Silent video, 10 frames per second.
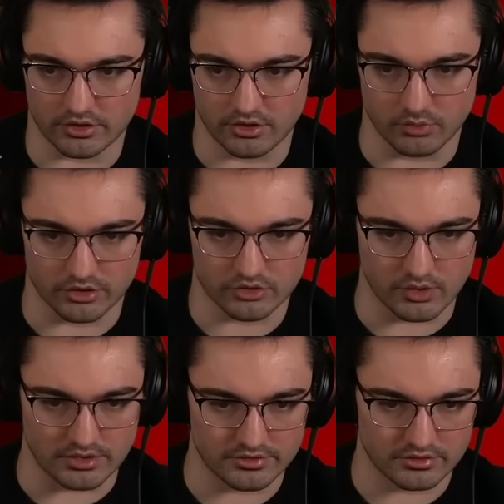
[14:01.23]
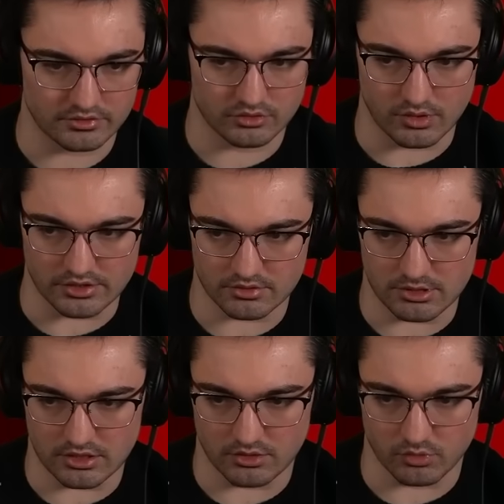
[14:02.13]
It'll work. Trust. Trust
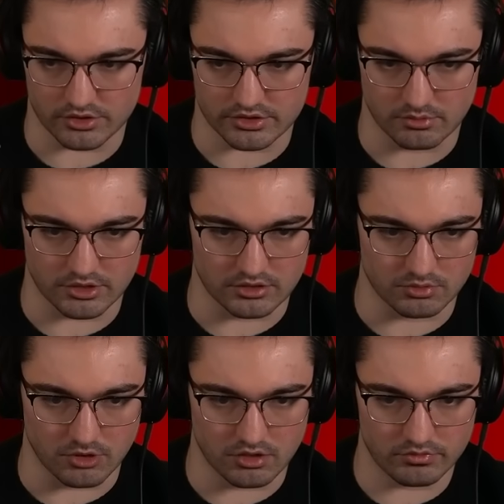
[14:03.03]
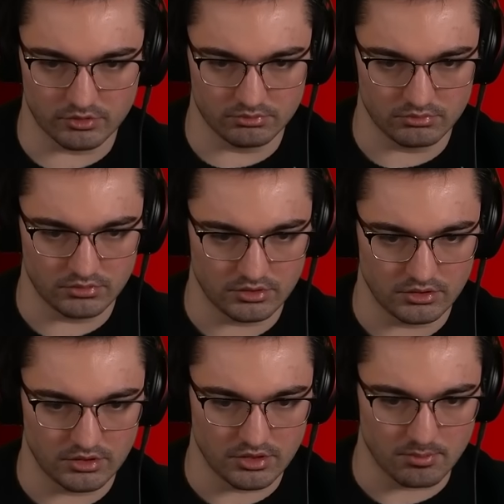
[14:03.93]
me, it works here. We get a tomorrow room.
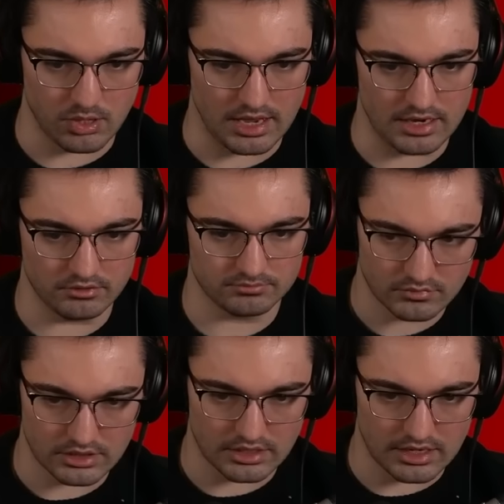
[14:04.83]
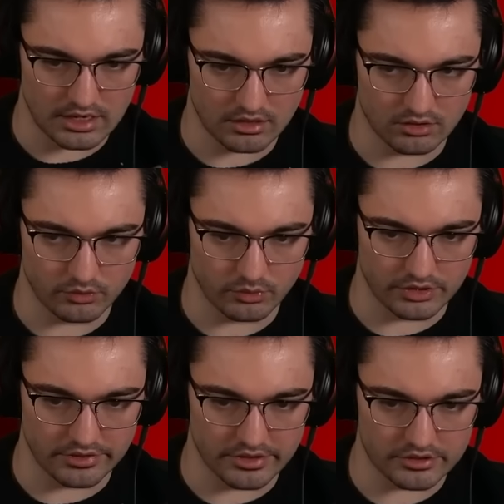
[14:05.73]
Bang. And now we'll
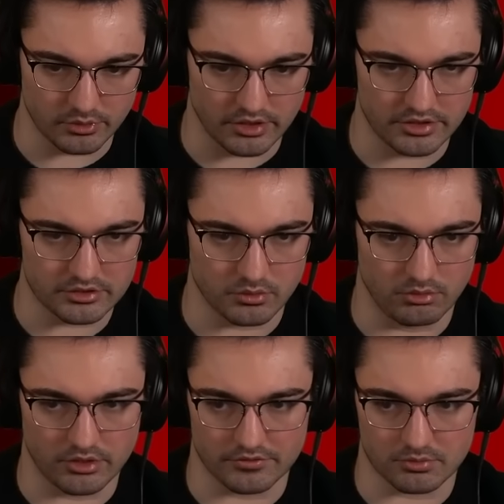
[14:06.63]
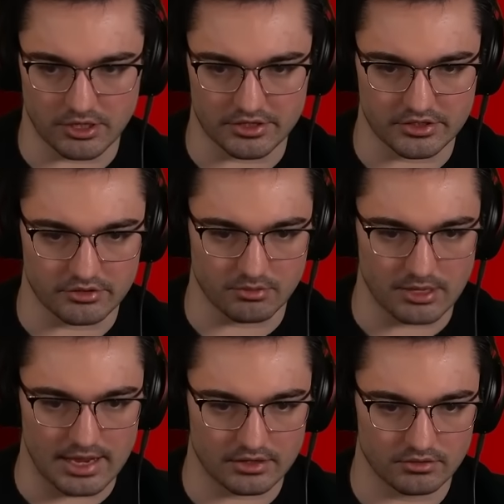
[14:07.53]
hit this one, and this one will give us planetarium
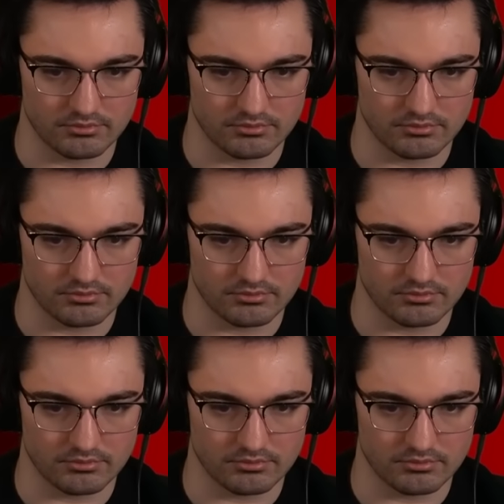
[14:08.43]
back.